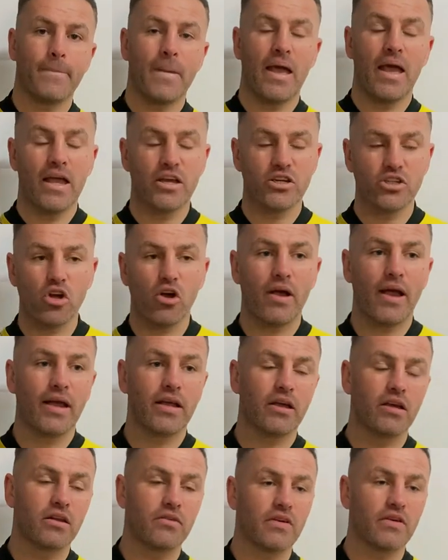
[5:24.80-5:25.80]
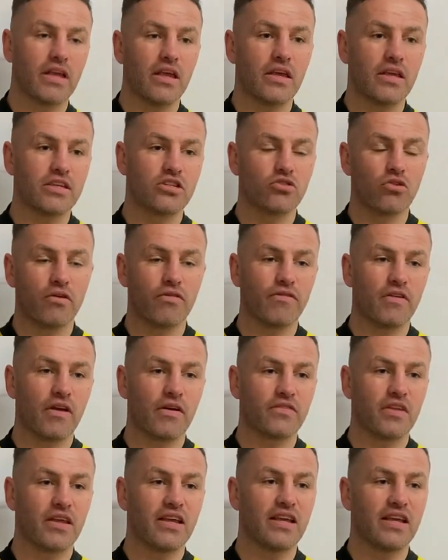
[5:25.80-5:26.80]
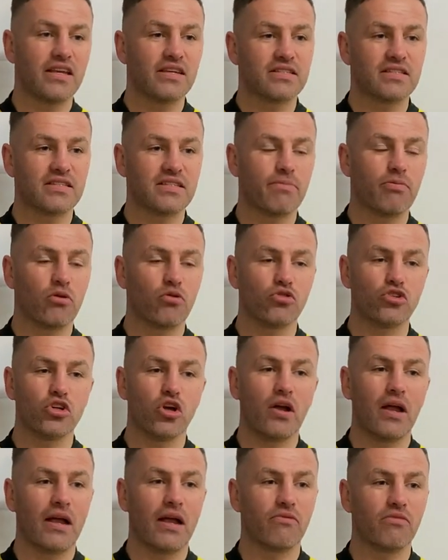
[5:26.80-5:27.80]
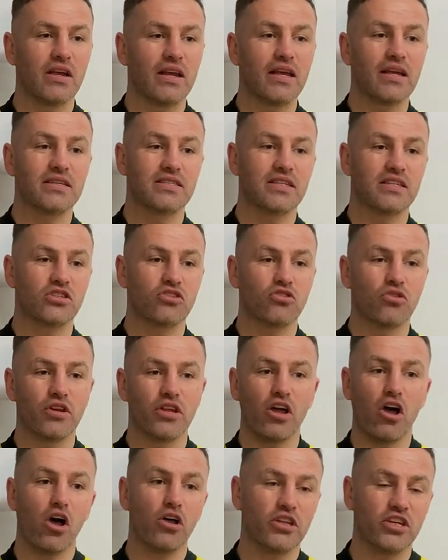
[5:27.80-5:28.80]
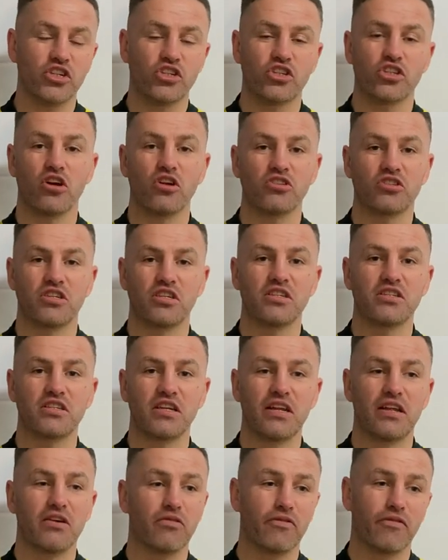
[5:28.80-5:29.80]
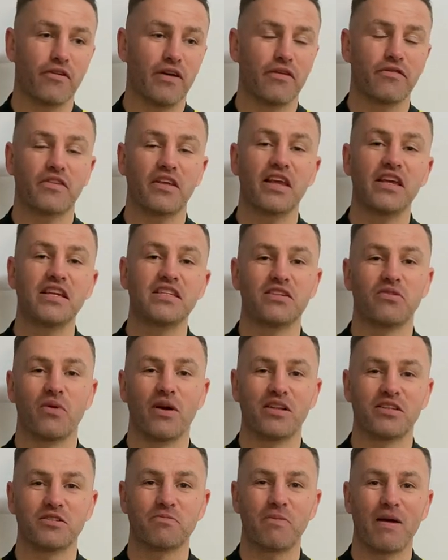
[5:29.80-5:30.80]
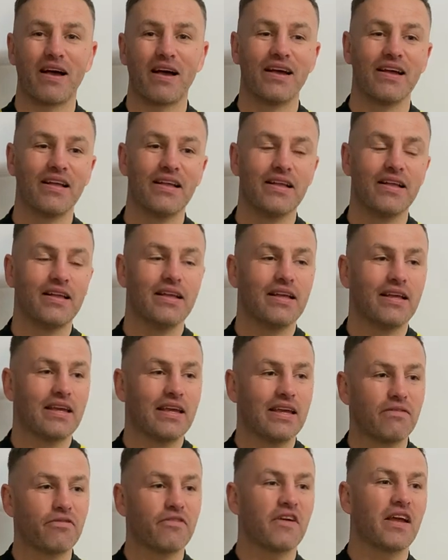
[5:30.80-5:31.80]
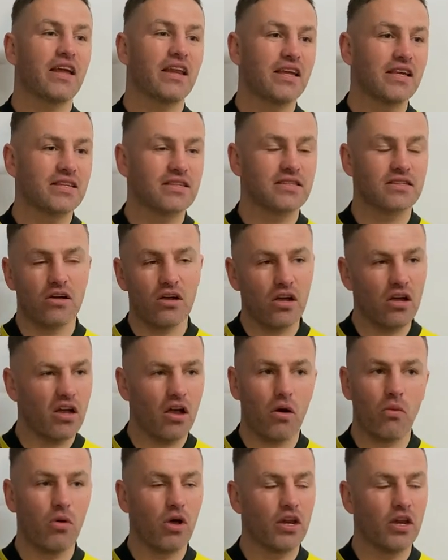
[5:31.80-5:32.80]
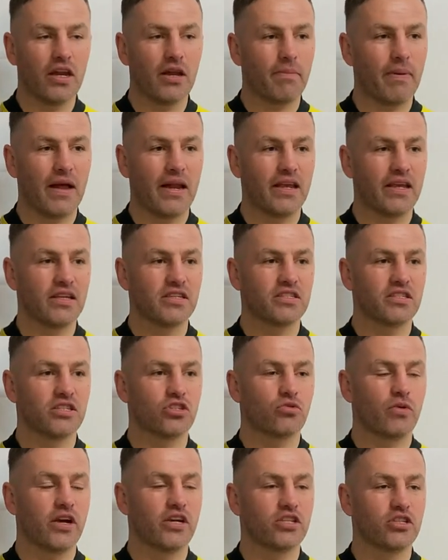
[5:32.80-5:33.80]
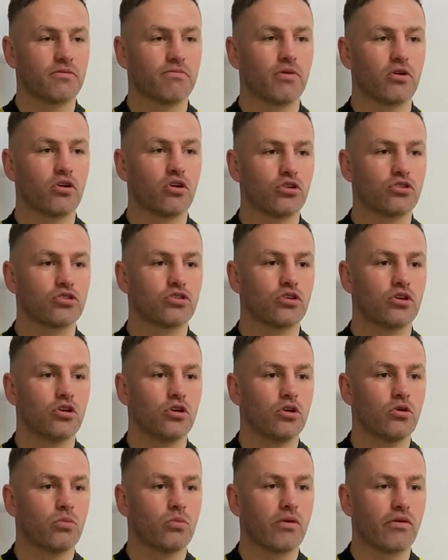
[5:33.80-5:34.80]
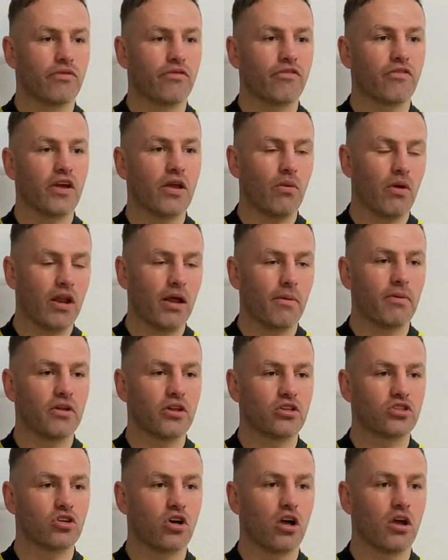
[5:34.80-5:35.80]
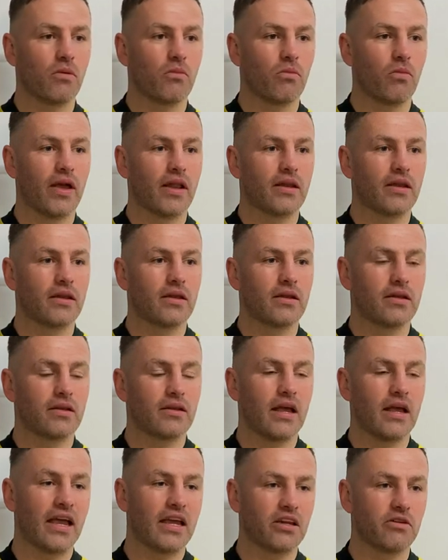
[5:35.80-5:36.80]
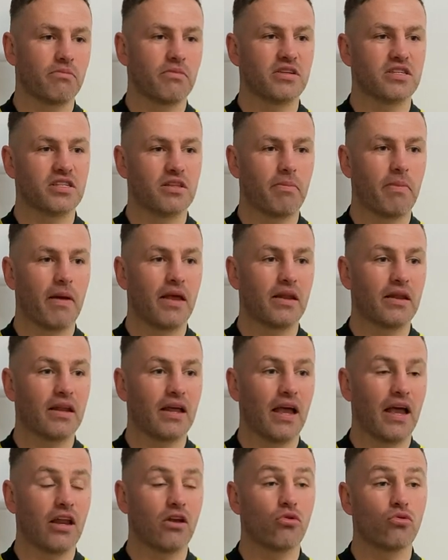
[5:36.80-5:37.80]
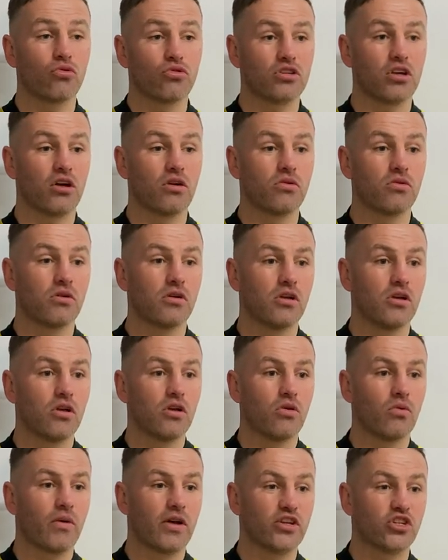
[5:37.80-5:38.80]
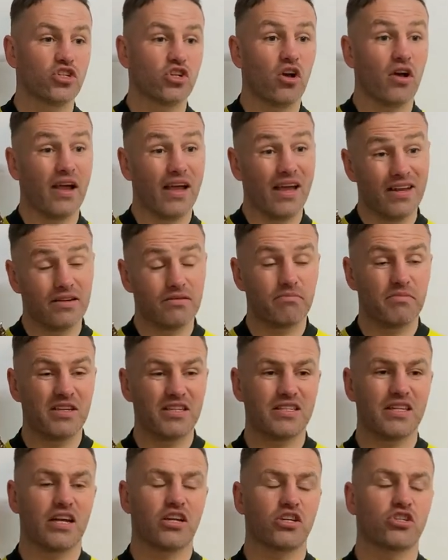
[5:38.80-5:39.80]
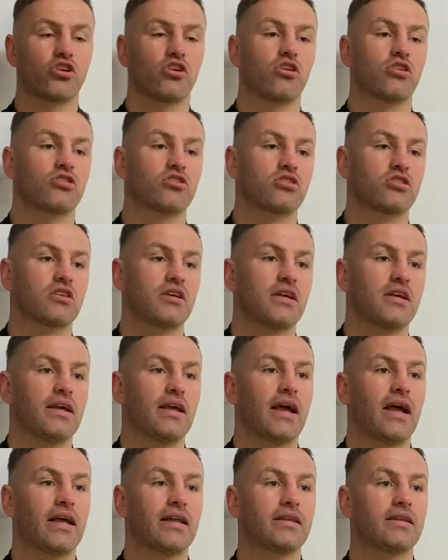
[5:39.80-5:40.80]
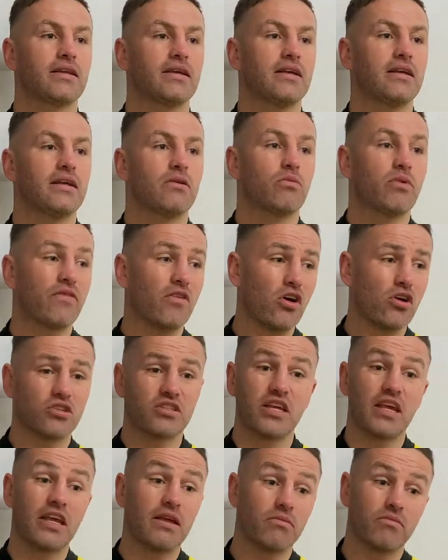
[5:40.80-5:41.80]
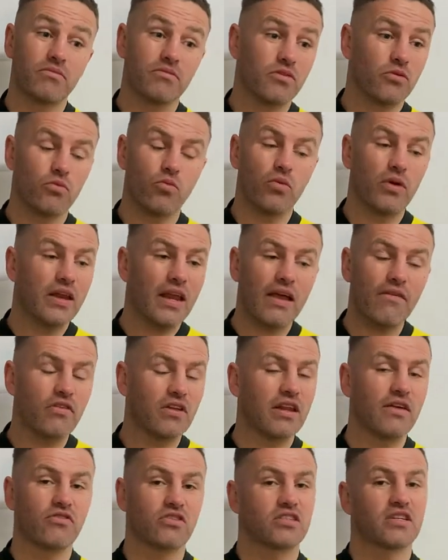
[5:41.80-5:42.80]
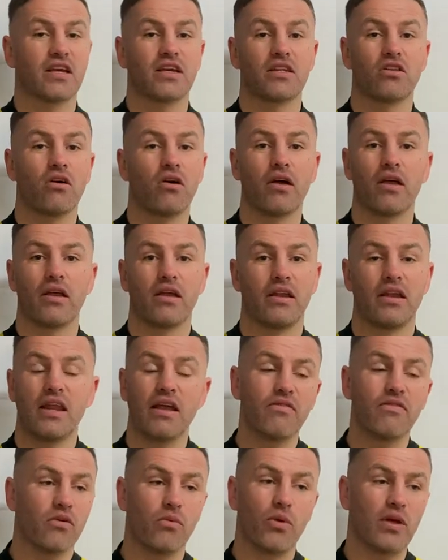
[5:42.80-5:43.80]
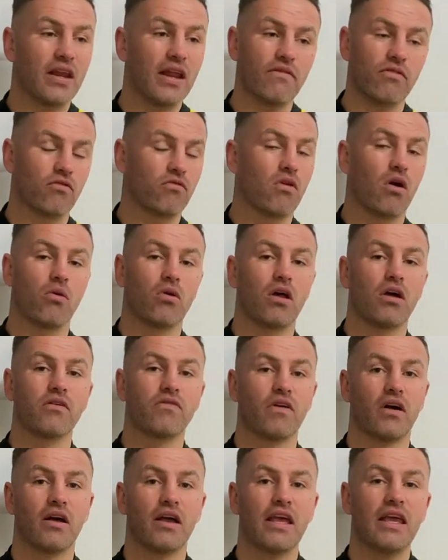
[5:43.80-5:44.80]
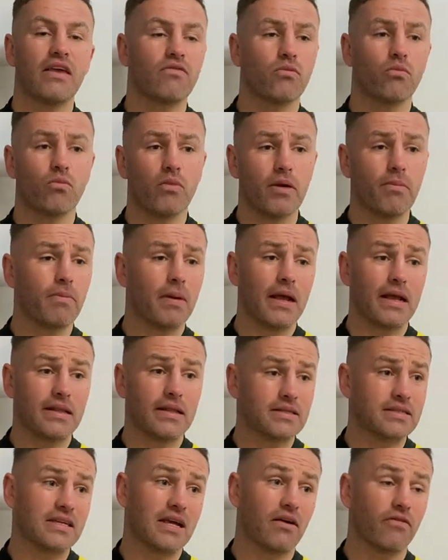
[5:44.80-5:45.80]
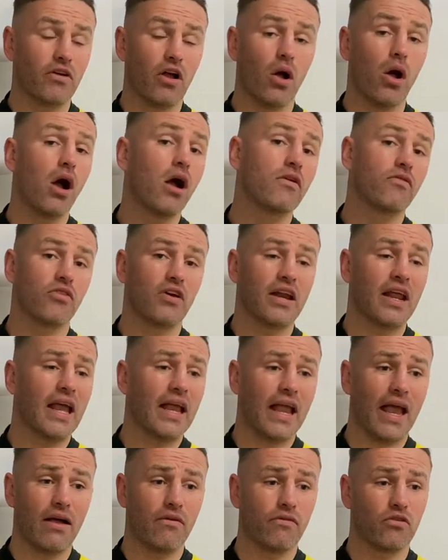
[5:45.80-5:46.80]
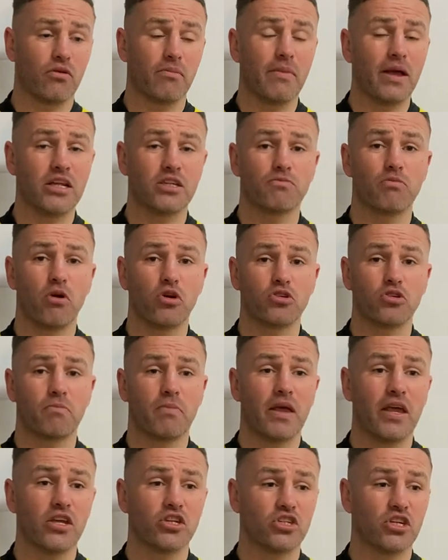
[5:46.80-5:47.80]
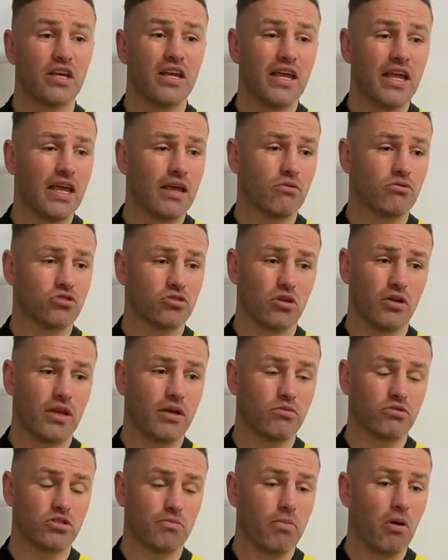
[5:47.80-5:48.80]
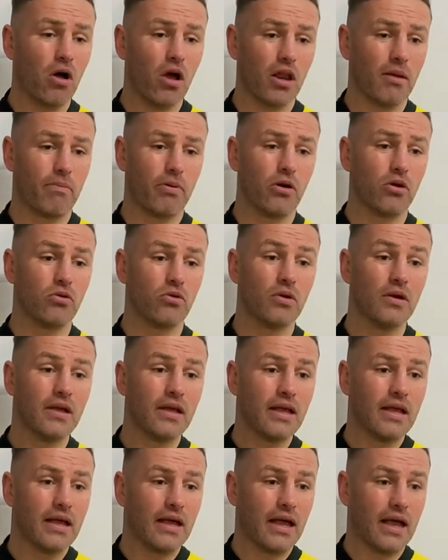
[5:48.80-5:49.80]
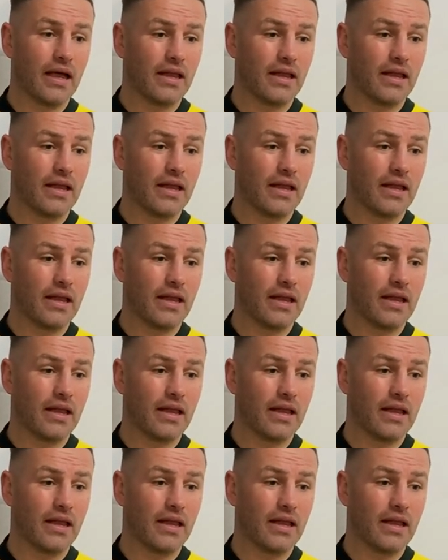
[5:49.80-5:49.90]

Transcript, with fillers: Yeah, Cheyenne could have, he sort of fluffed, He's typical Cheyenne really, he's scored the hardest chances and he'll fluff the easy ones, but in fairness, I won in a panicking situation because we were 3 1 up at the time when Aiden missed the pin and also when Cheyenne missed that chance. And with our team, we never, never say die. Never, we never roll over. Even we played South Carolina over at Airgap on a matchbox pitch. It was, it was a pile of poo.